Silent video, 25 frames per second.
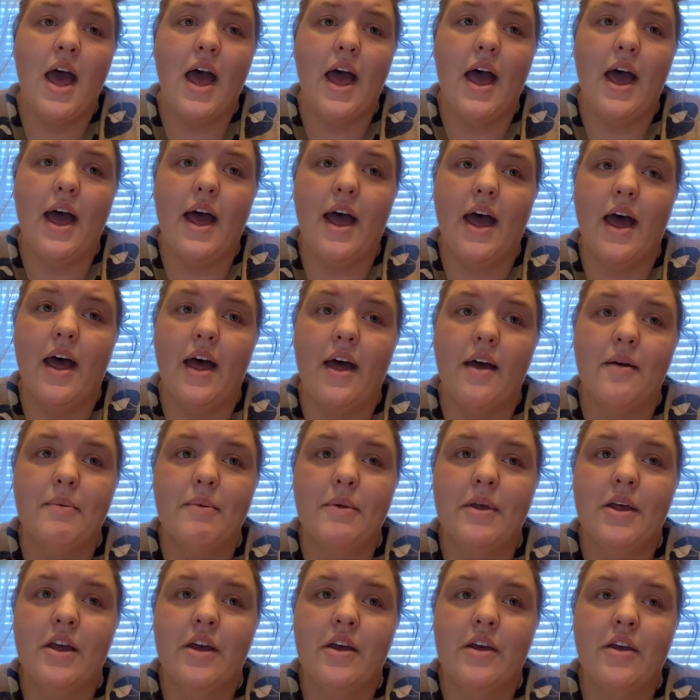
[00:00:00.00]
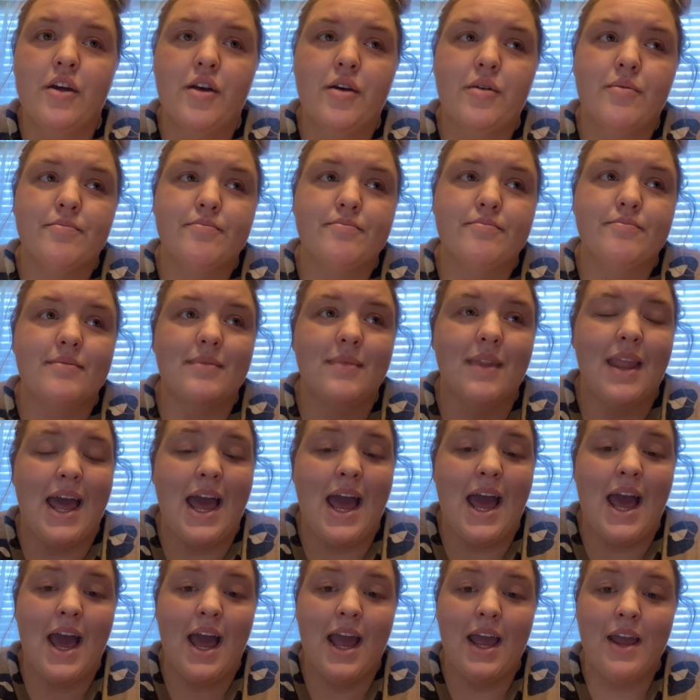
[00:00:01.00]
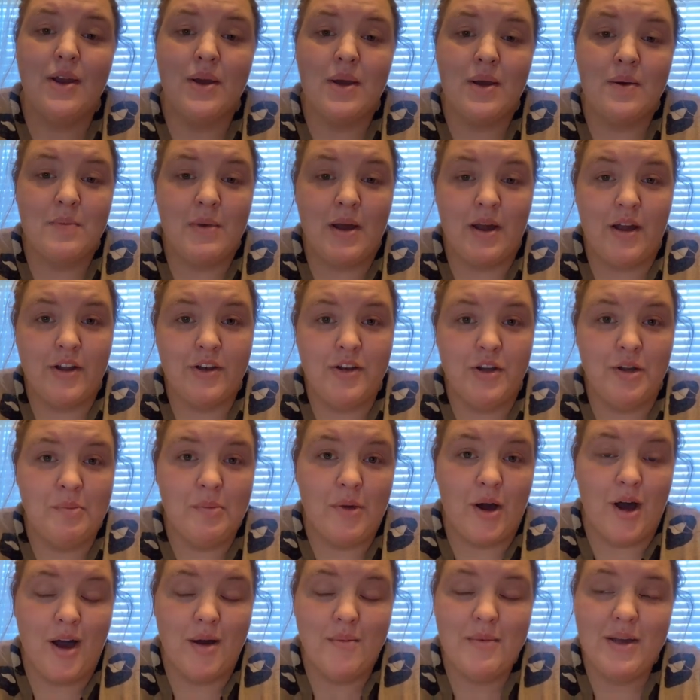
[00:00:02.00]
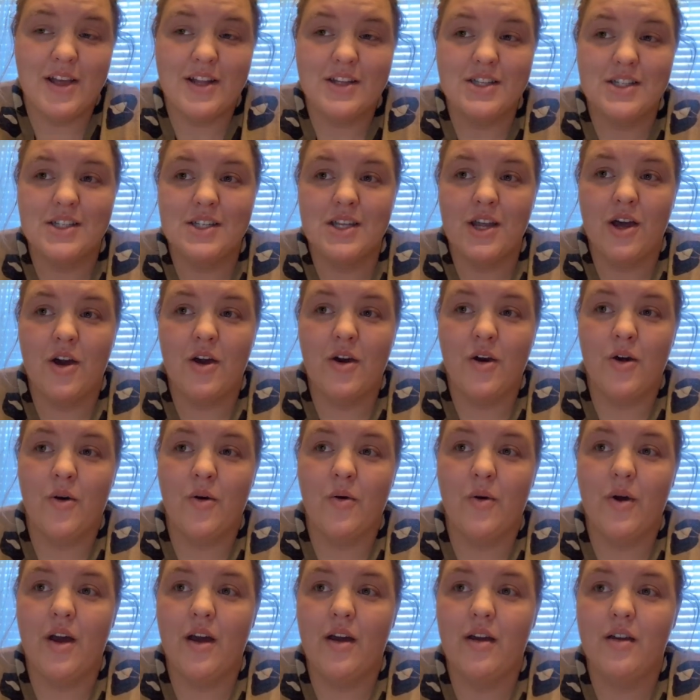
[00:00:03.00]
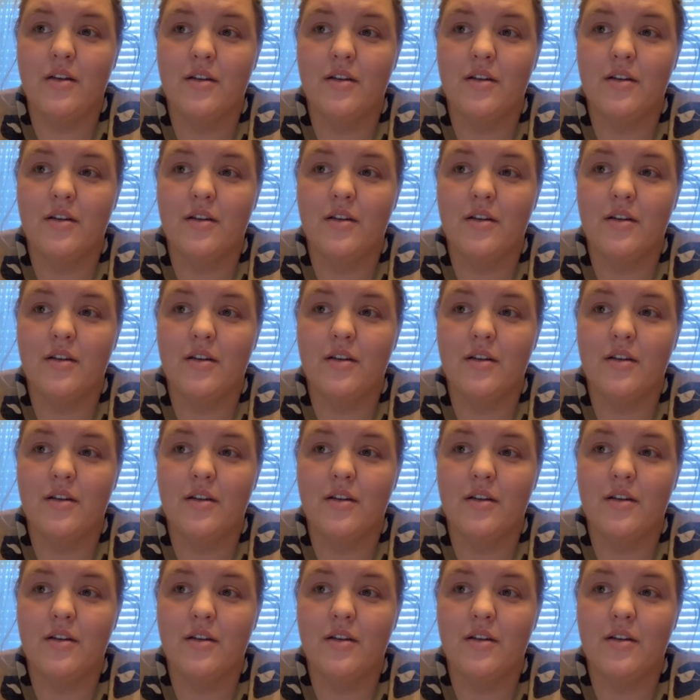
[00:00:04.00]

I am a new mom, and so